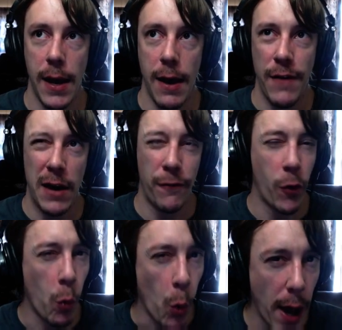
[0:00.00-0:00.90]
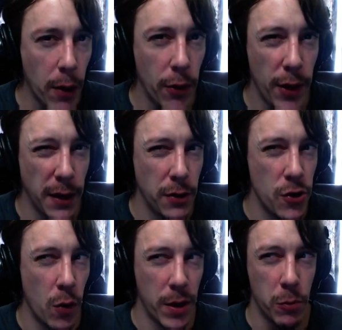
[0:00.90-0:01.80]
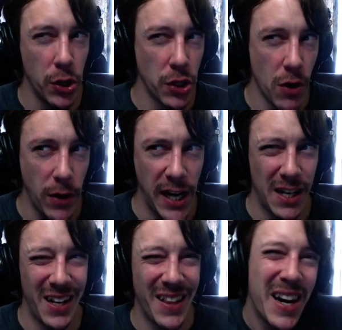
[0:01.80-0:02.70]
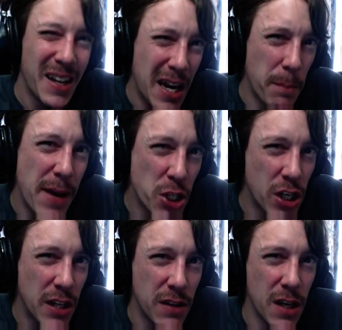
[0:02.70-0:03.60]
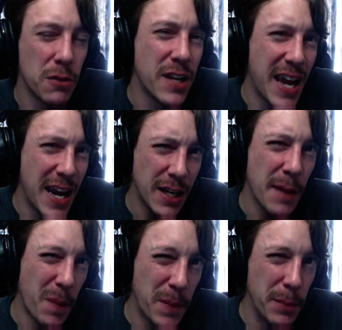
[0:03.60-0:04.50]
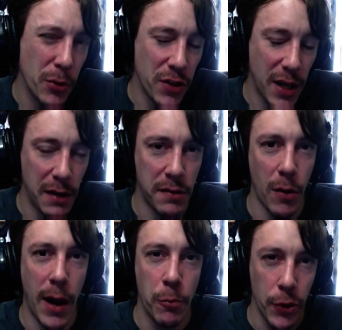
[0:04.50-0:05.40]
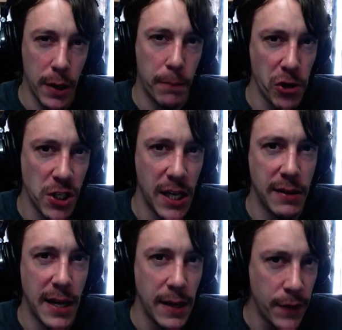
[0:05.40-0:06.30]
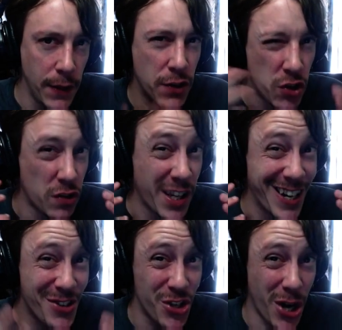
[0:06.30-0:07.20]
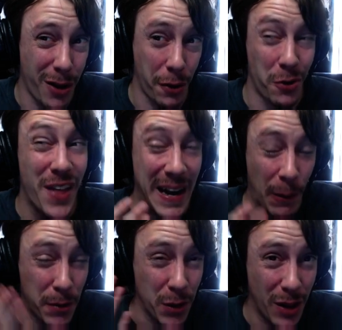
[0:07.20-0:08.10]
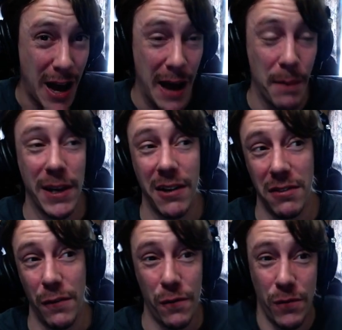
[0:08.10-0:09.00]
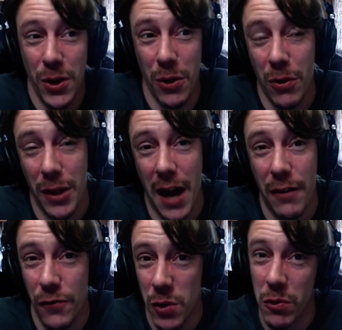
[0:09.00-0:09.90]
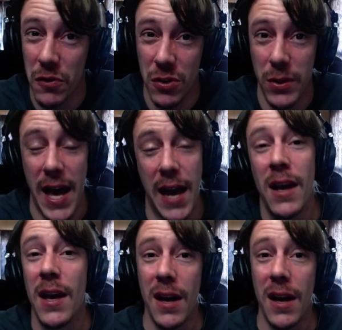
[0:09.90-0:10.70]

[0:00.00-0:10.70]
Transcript: I I've had it for a while and nobody really donated it, and then I kind of mentioned it the other day and a couple people did, so I really appreciate that. Even if it's just like a dollar, that helps a lot, because if you know a lot of viewers do that,